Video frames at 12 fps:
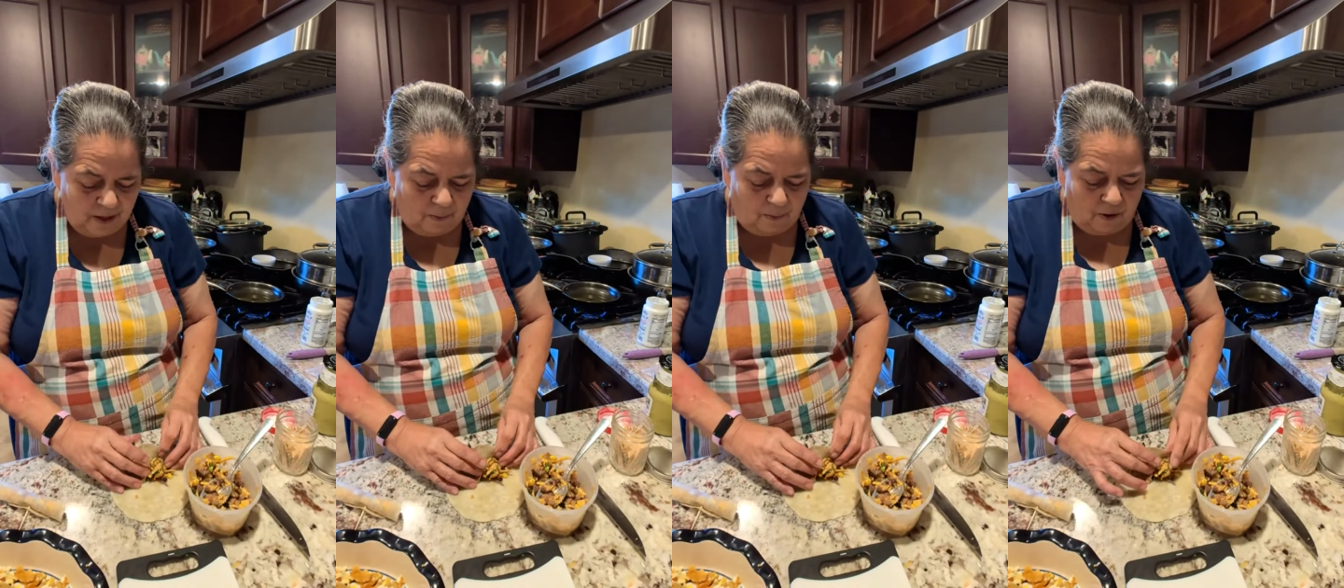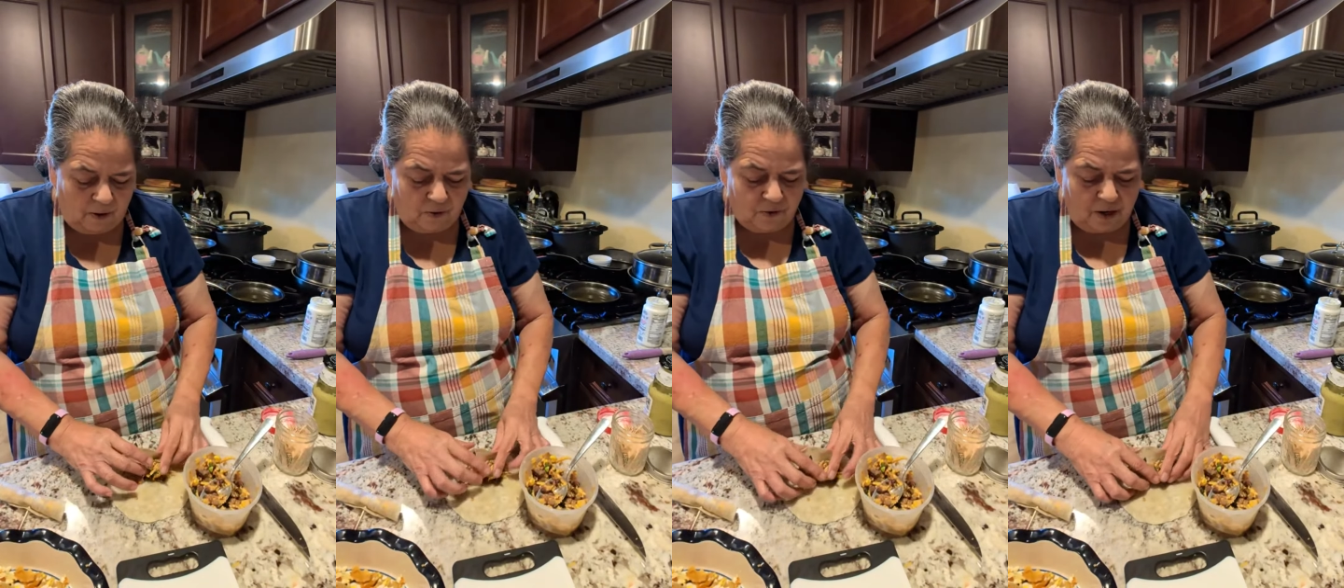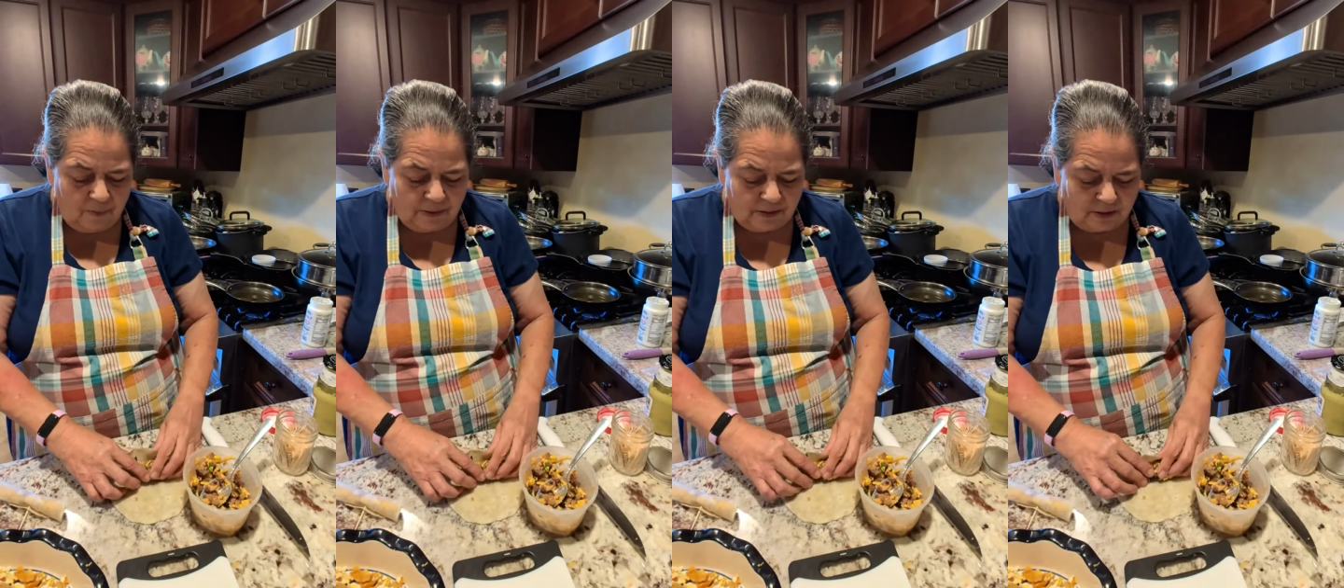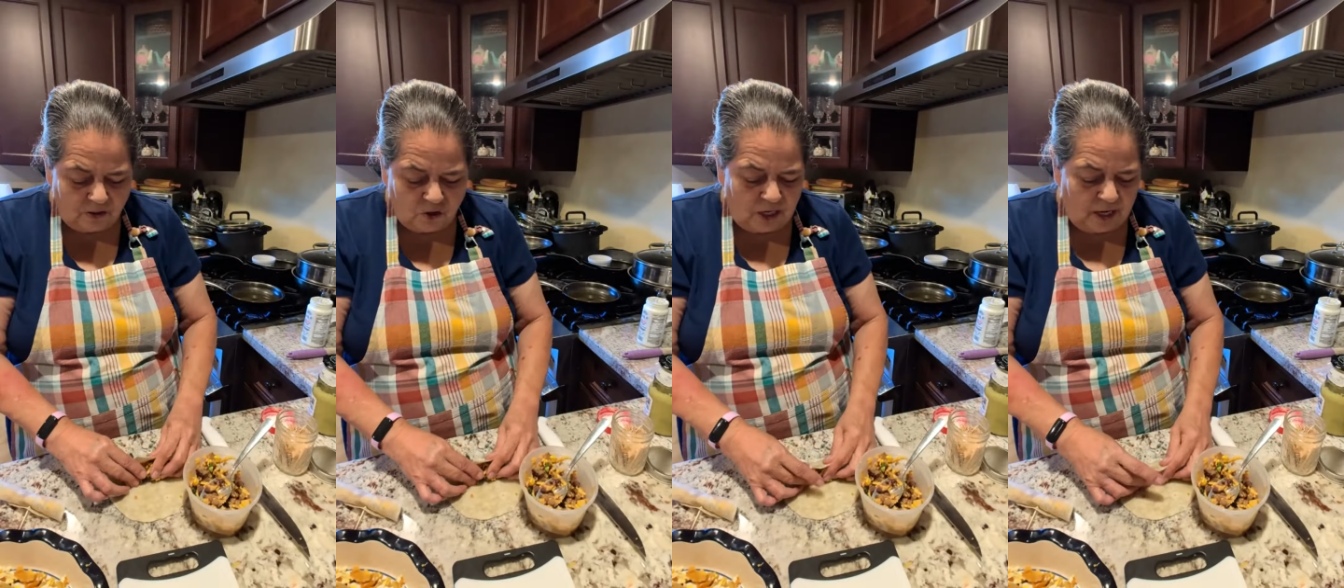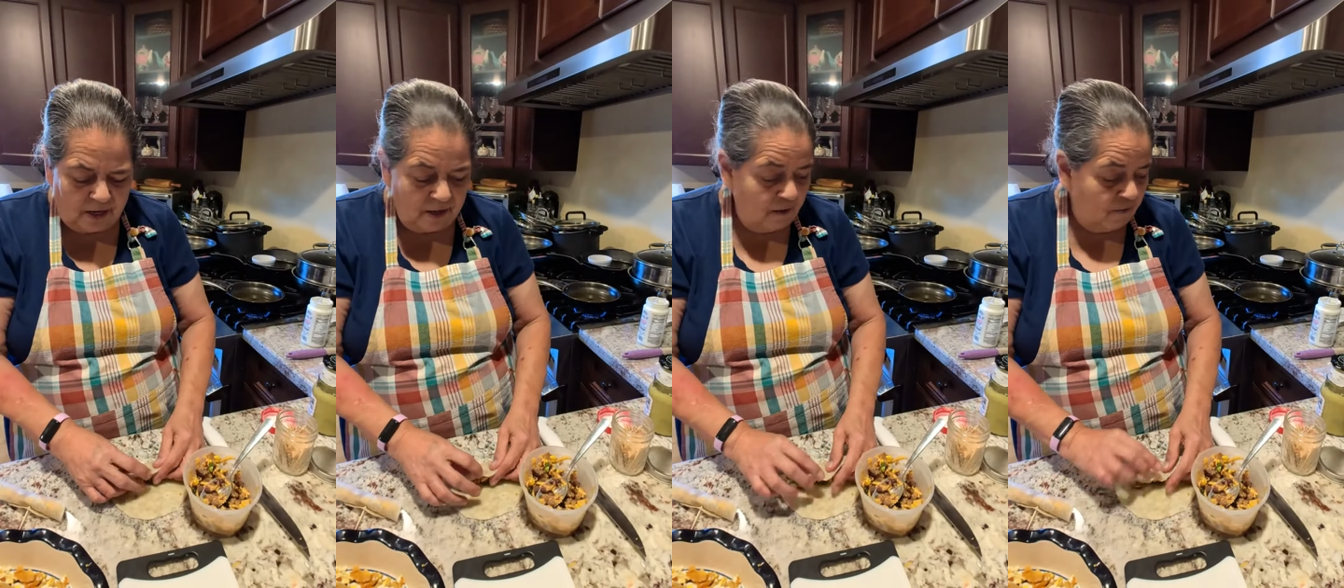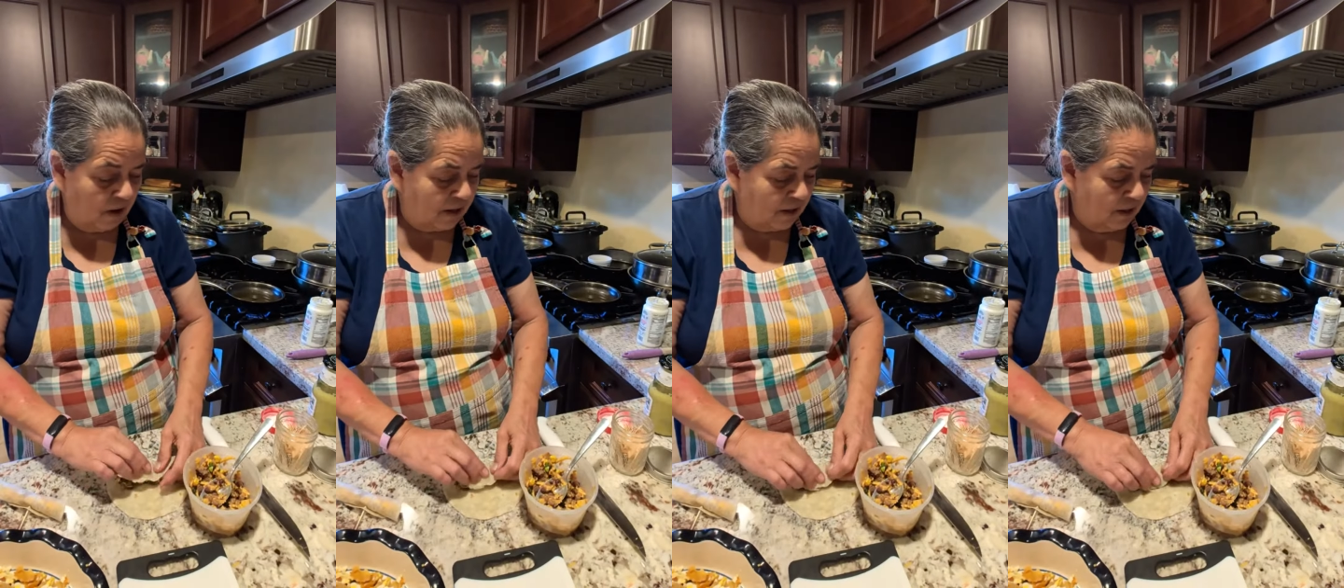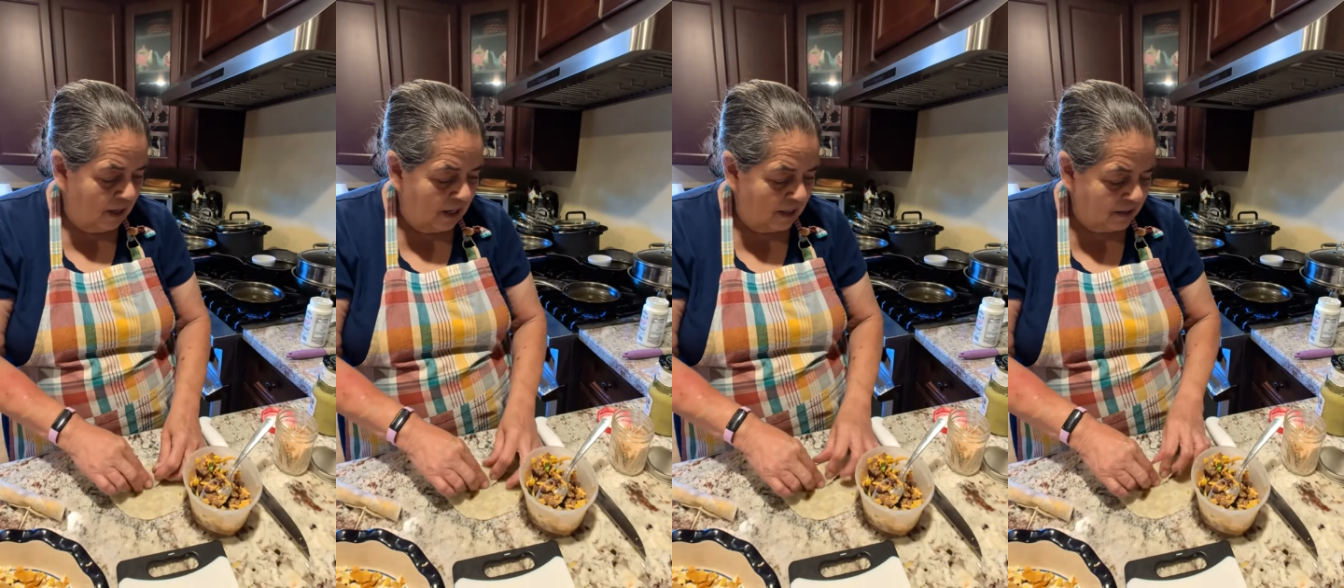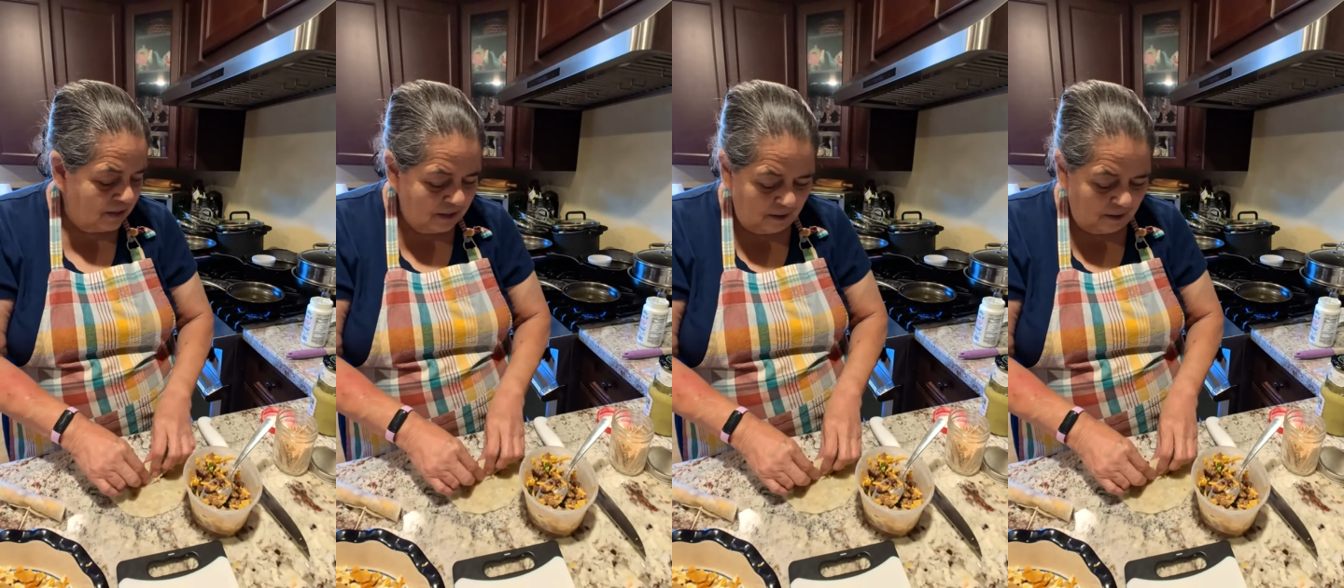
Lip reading: Marlo Thomas, and she had uninvited guests.